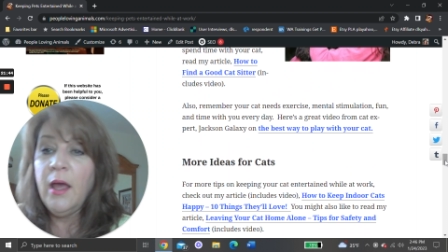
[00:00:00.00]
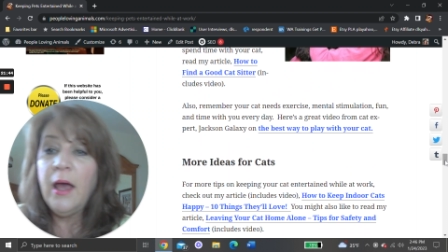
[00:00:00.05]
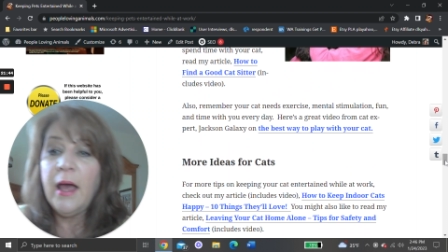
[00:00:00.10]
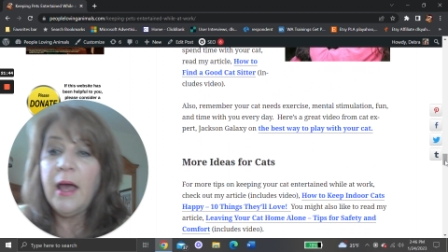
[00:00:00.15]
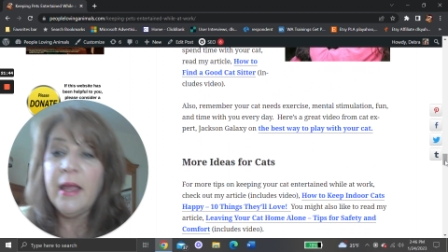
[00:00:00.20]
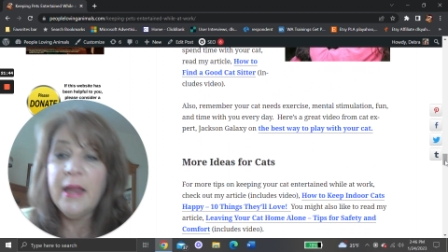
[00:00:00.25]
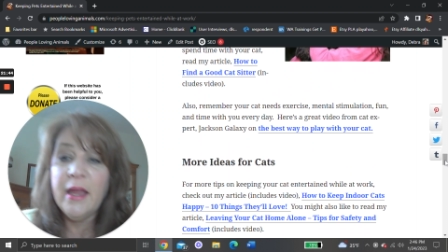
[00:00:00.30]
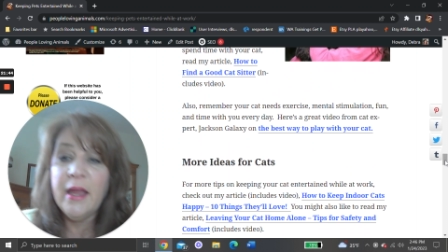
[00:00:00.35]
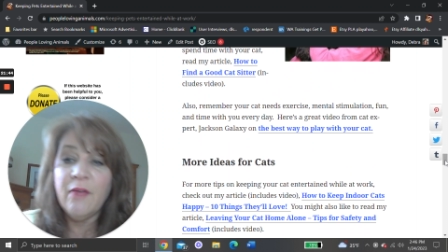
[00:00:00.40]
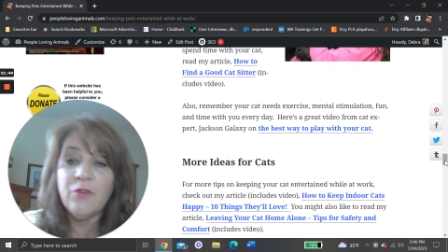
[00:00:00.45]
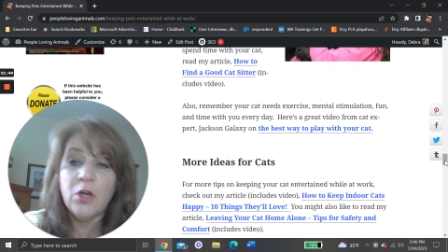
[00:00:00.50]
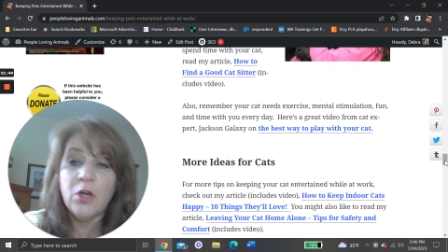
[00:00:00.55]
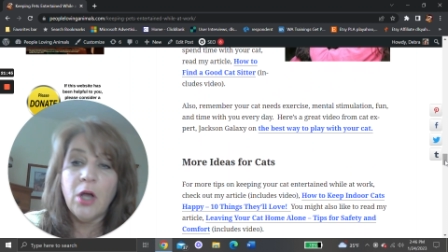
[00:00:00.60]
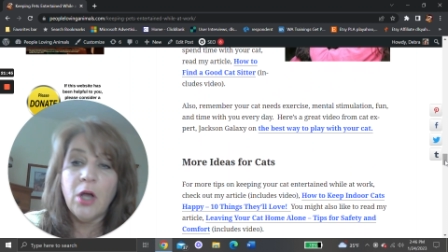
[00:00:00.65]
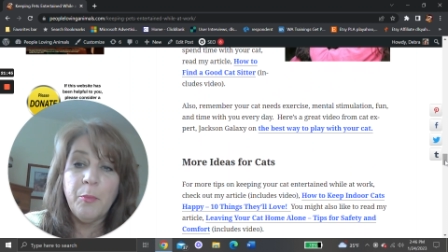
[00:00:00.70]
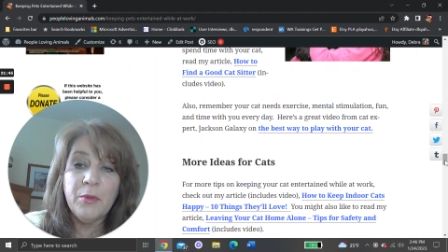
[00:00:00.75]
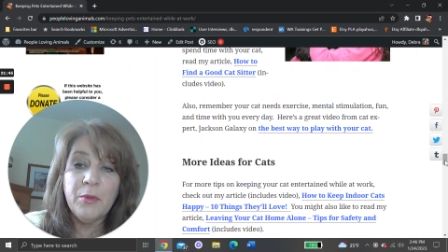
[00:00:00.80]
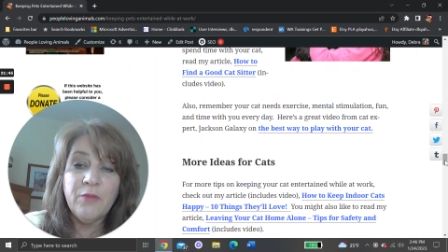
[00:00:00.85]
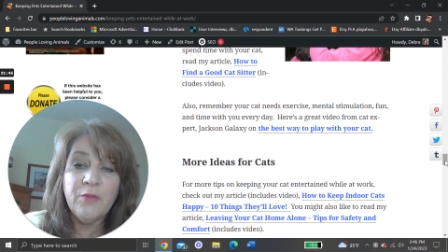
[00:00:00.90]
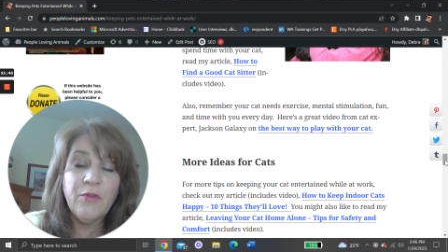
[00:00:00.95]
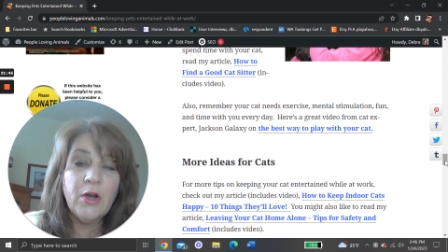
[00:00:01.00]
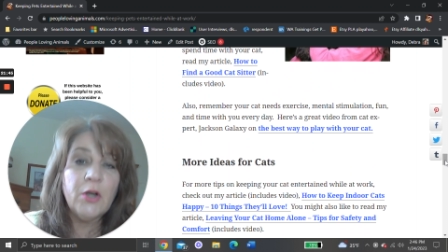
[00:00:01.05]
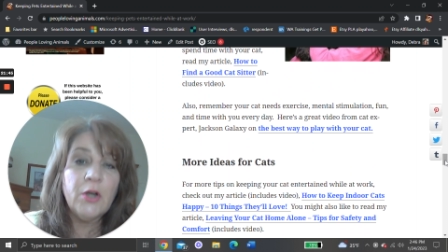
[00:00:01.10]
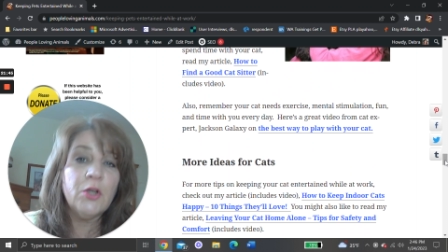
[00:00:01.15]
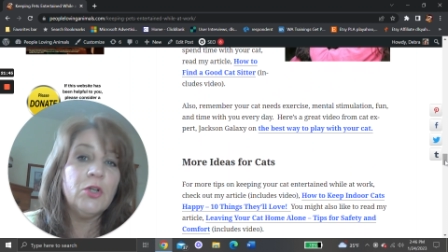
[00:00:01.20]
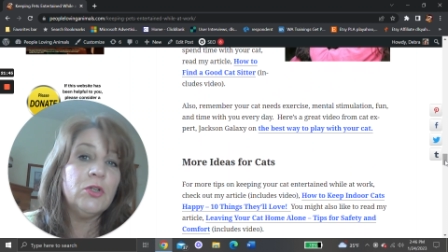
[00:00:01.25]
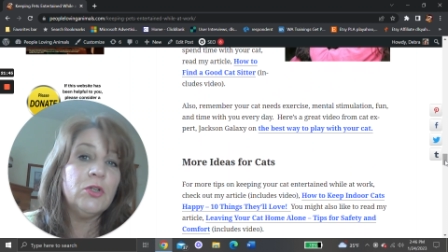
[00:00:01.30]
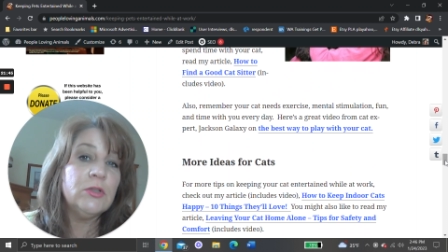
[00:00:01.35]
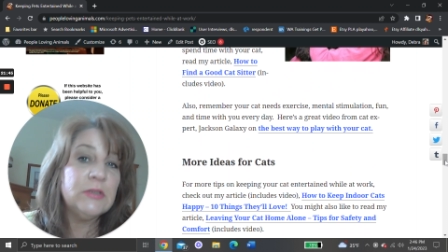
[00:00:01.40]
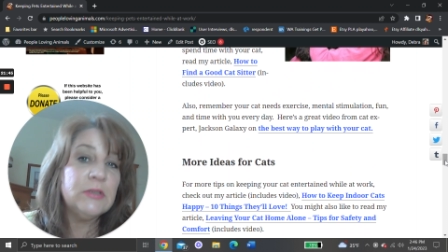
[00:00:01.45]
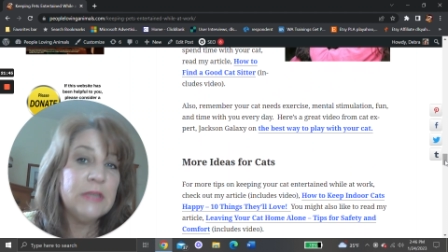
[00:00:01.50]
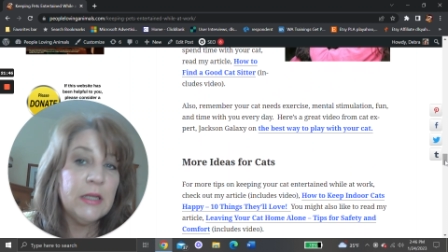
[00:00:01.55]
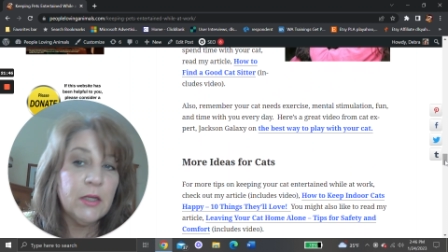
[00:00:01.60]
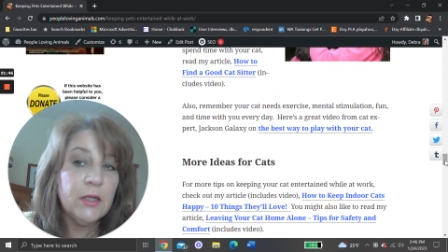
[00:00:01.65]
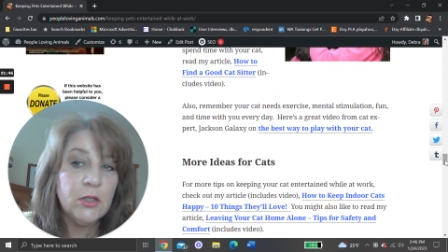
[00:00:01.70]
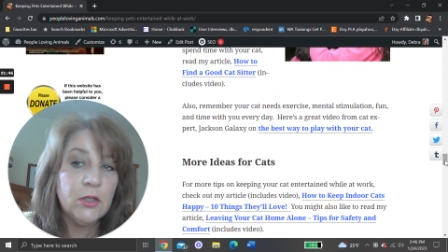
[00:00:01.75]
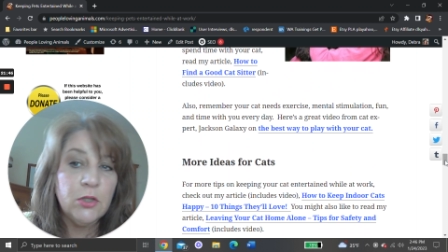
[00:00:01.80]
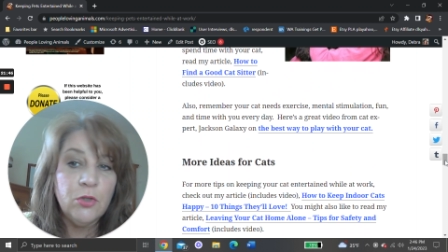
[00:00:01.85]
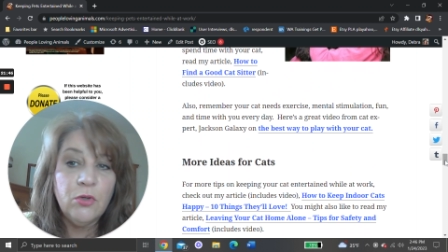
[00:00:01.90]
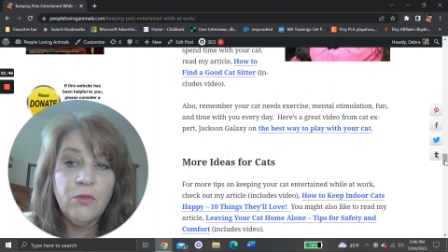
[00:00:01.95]
I have a couple of articles. They
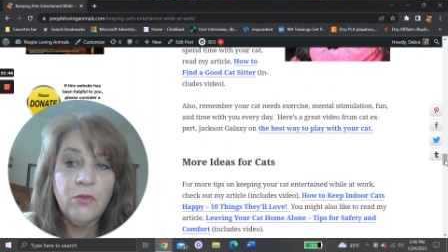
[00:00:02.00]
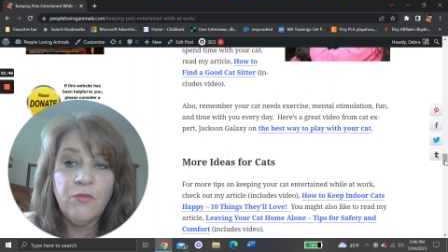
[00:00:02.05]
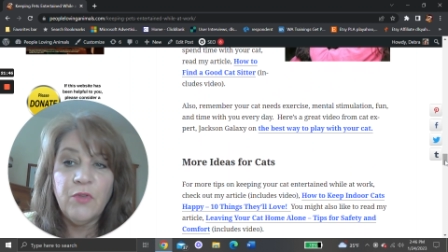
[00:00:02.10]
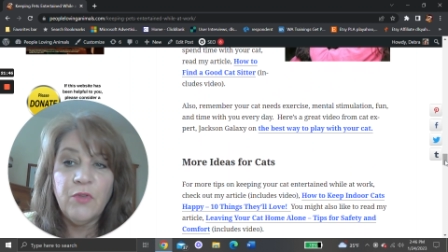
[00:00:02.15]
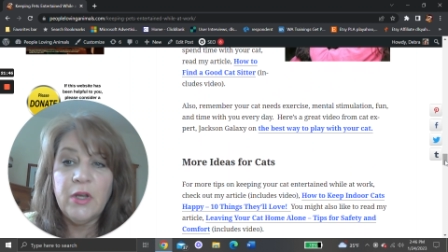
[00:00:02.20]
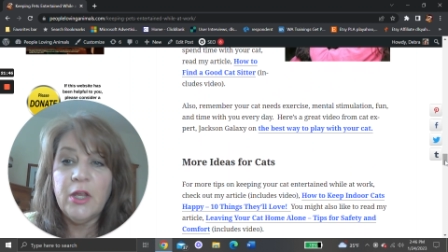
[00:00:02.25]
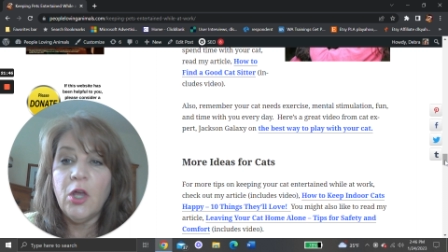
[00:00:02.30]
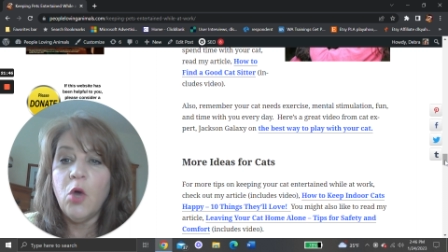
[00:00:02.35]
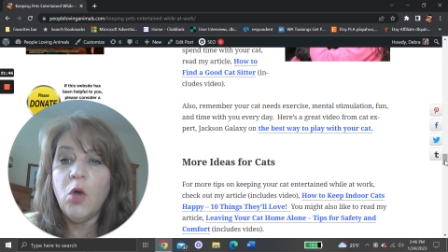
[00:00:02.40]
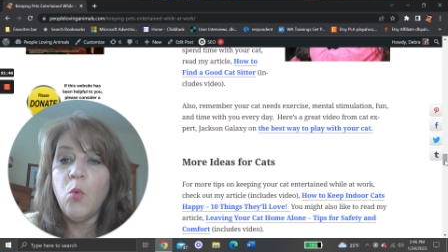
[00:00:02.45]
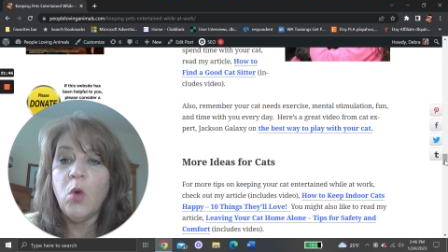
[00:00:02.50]
include a video.